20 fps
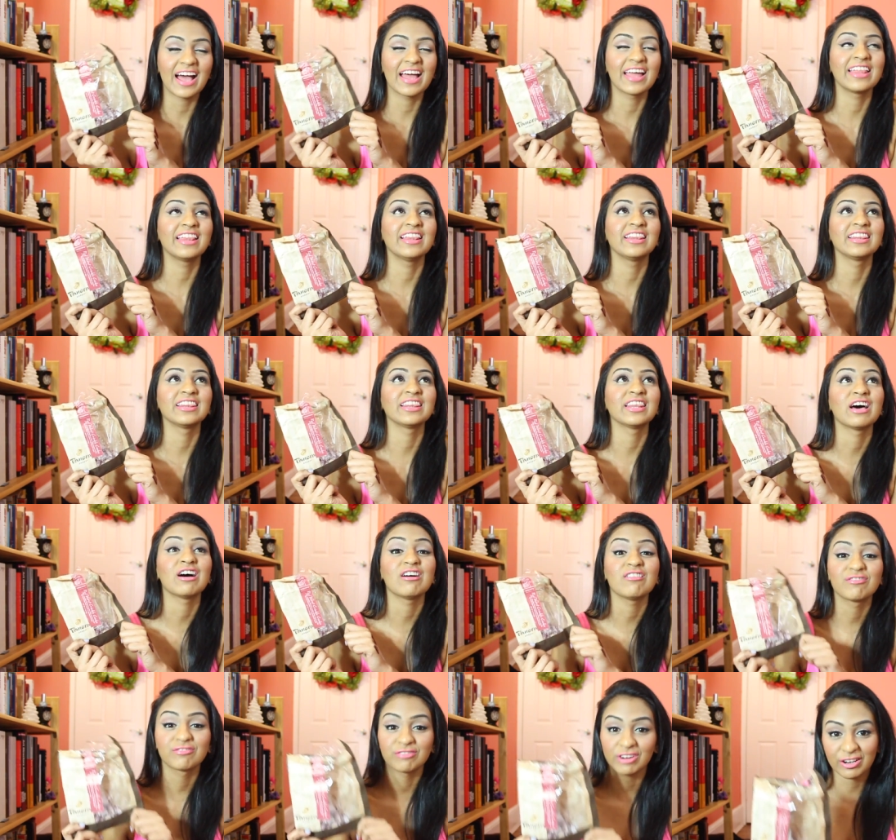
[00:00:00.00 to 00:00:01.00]
I
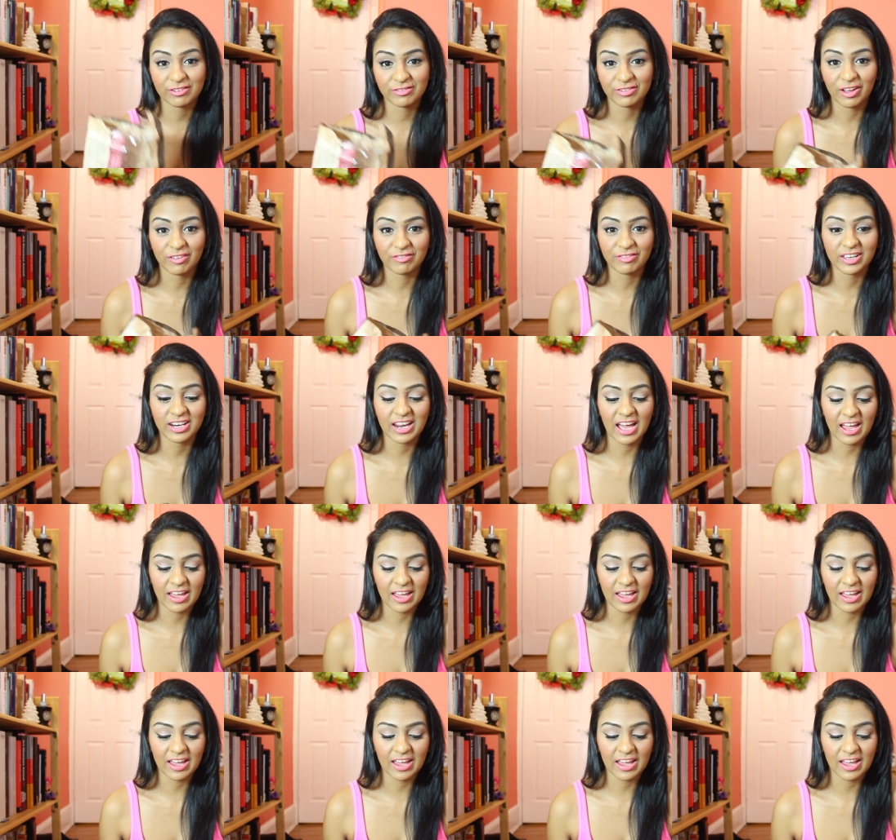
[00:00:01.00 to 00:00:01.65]
love Red Velvet.